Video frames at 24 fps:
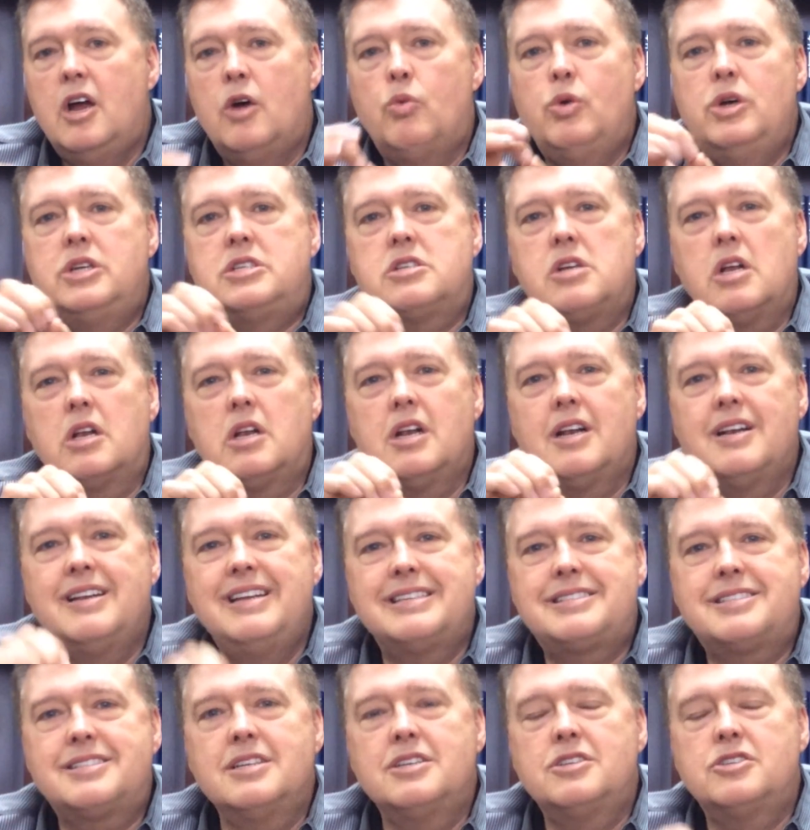We should
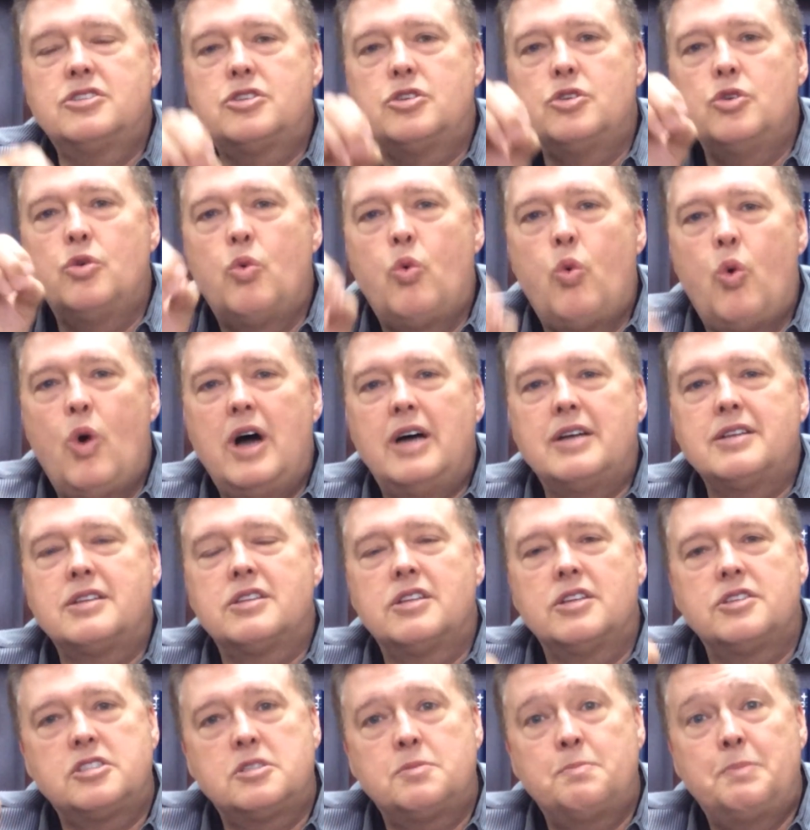listen to what
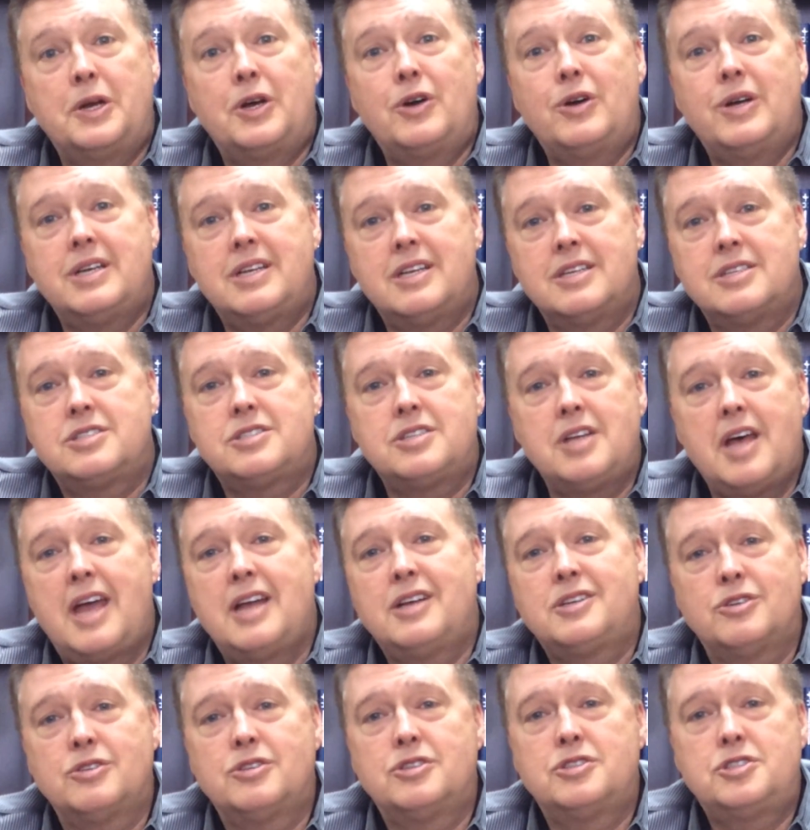the Spirit is
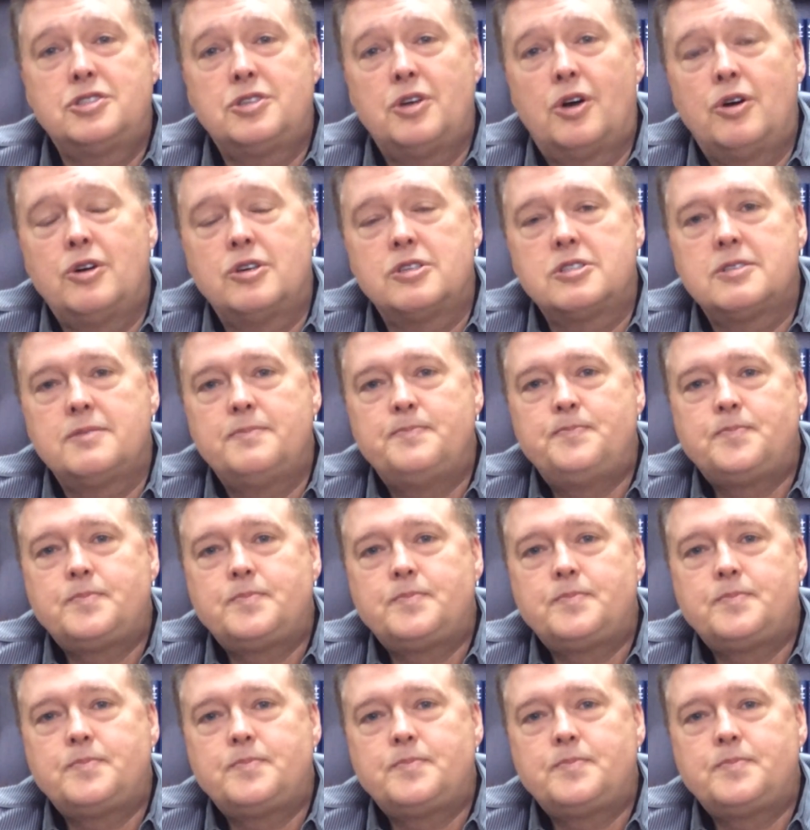saying to the church.